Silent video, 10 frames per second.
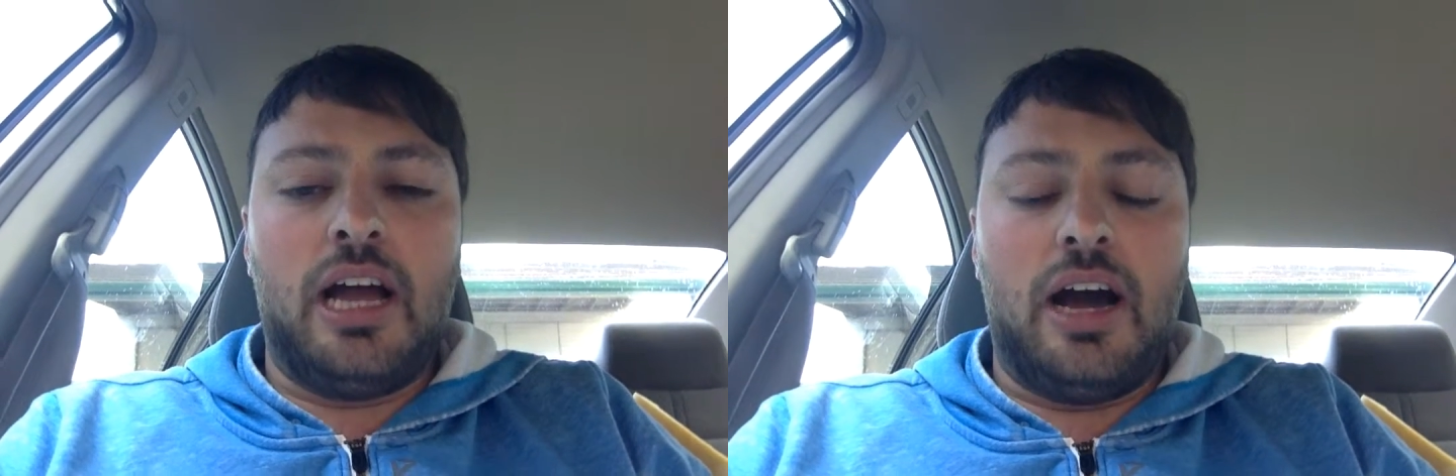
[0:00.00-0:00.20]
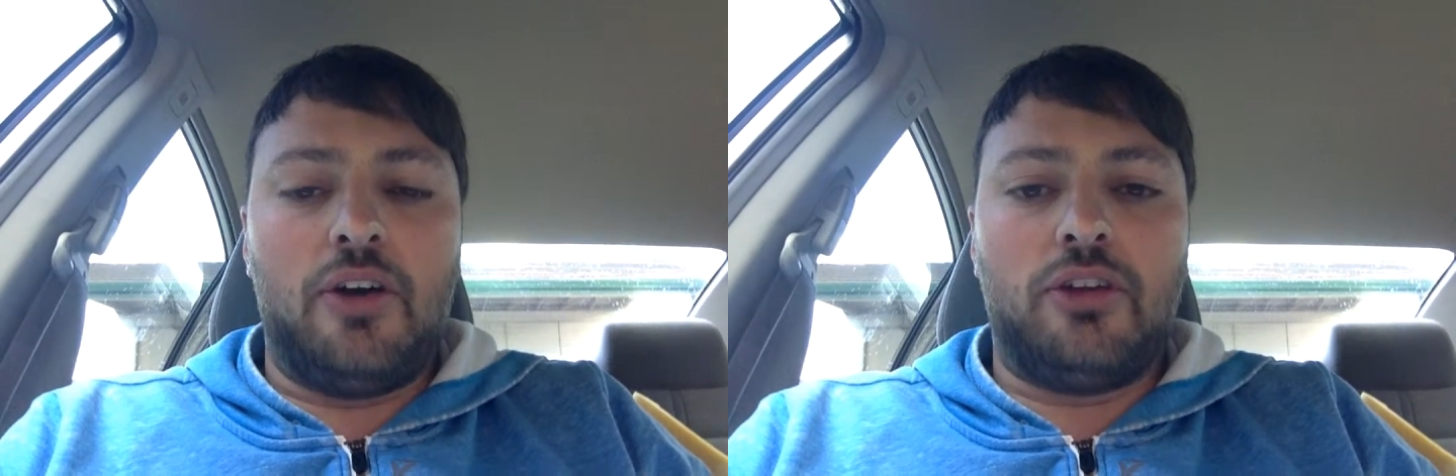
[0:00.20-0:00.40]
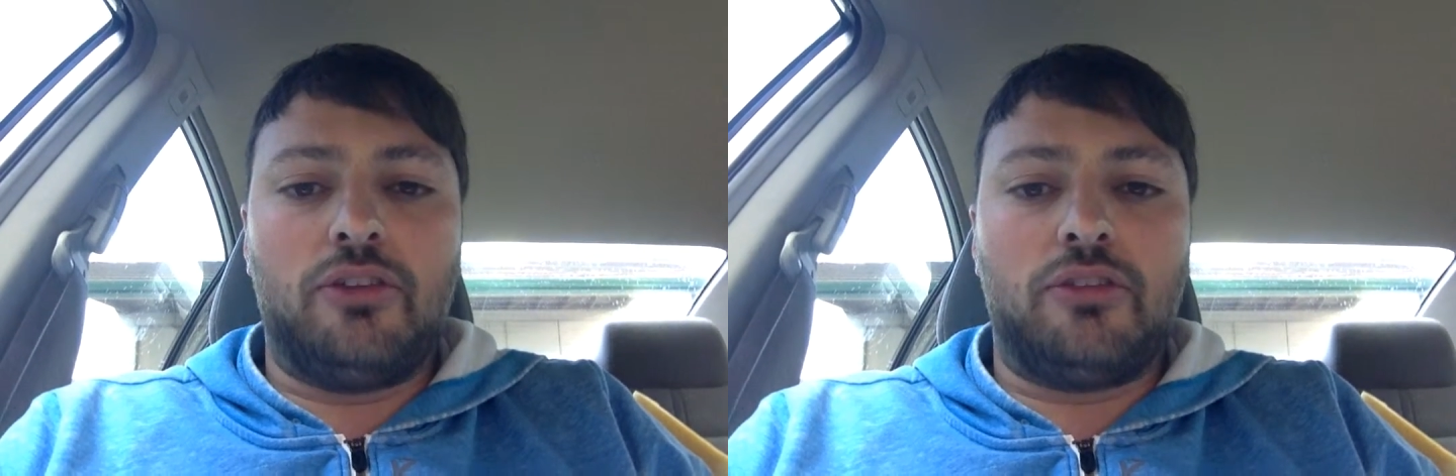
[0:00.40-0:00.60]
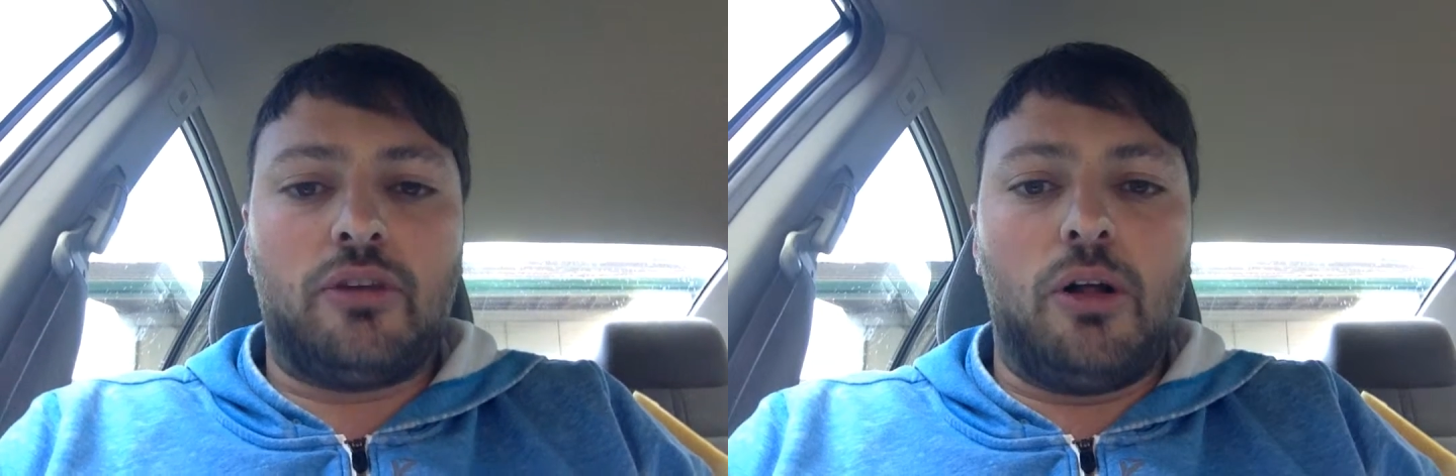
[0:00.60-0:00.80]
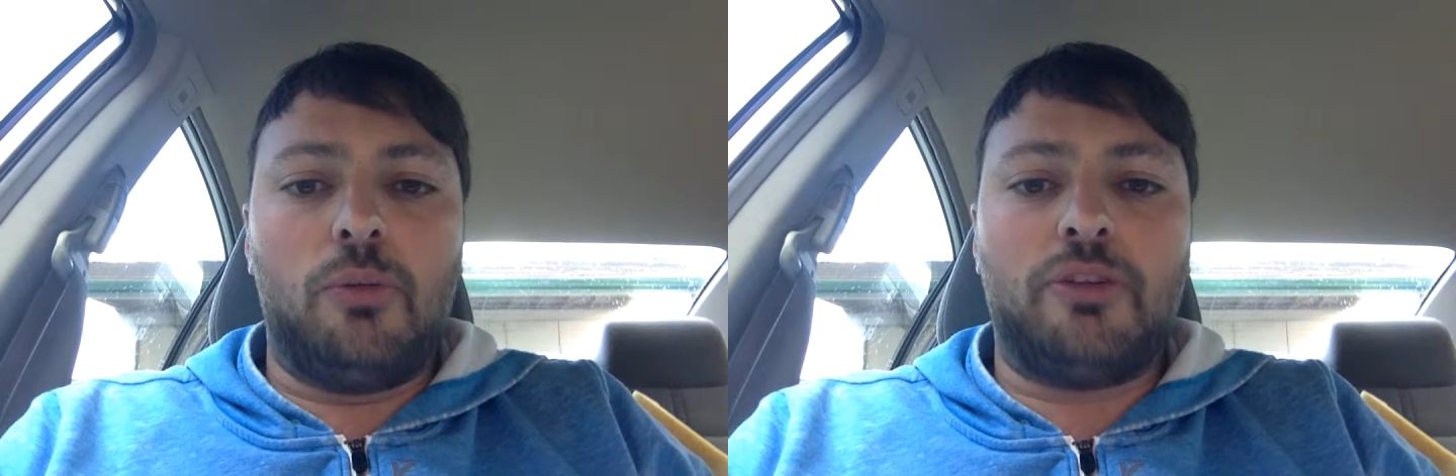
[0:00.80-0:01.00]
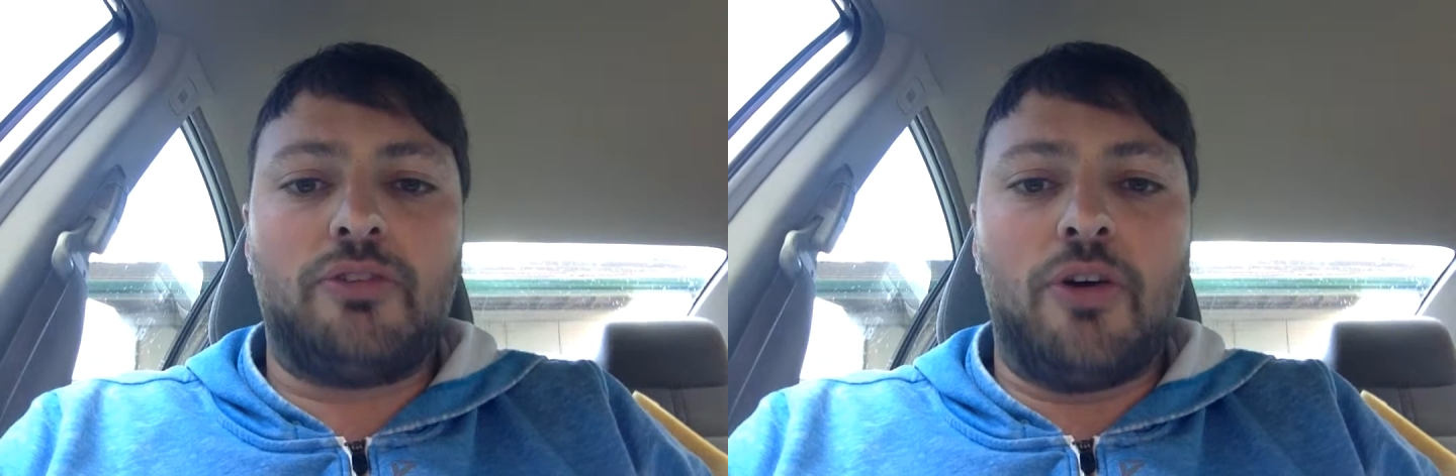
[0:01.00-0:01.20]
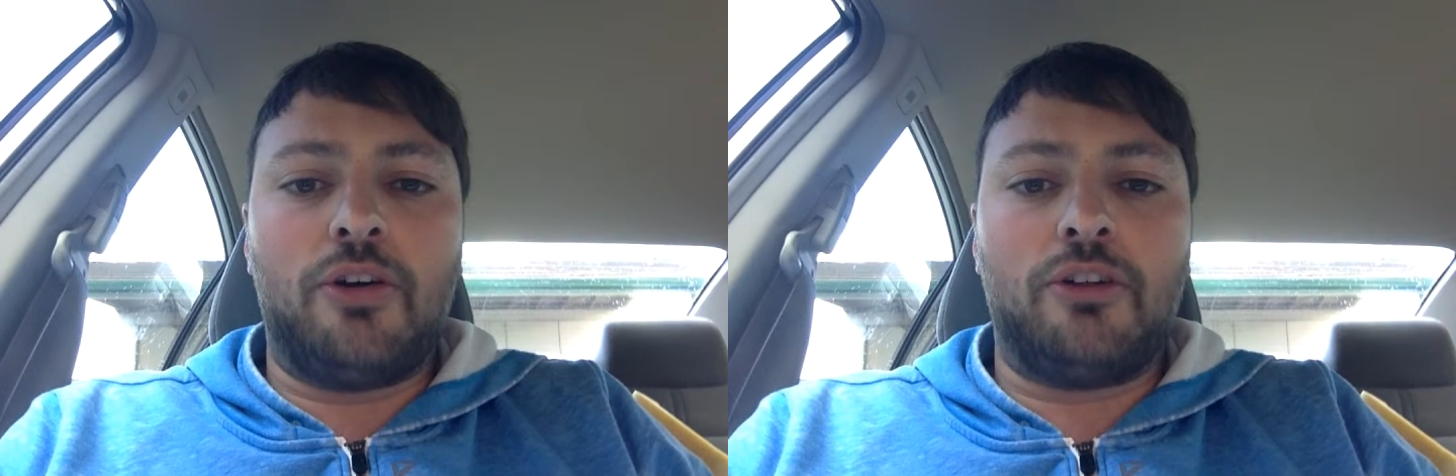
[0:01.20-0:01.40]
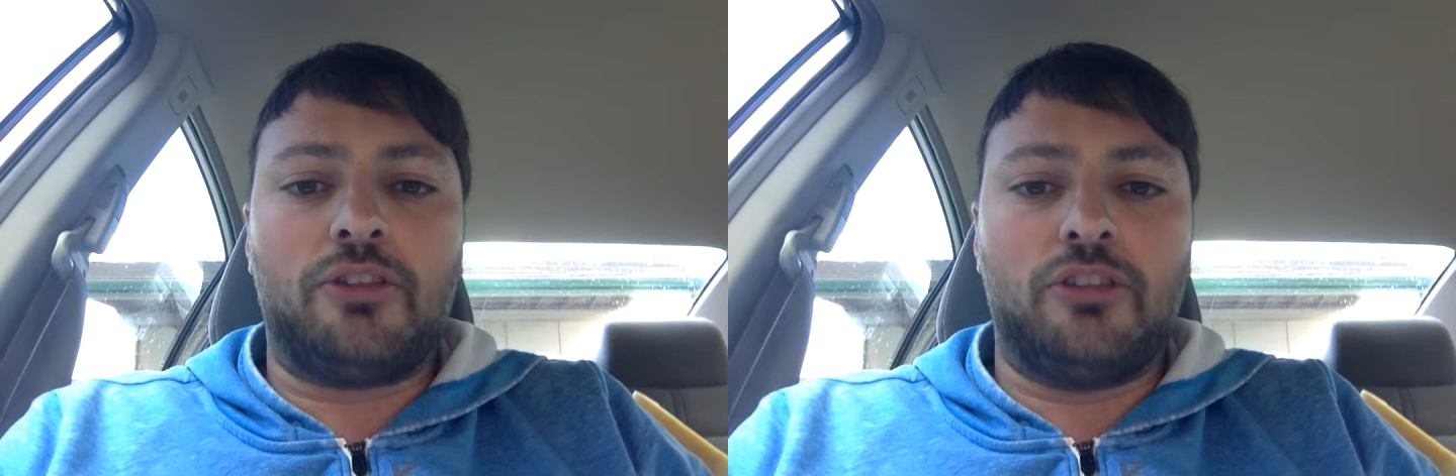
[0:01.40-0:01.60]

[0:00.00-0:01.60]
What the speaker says: how you just always focus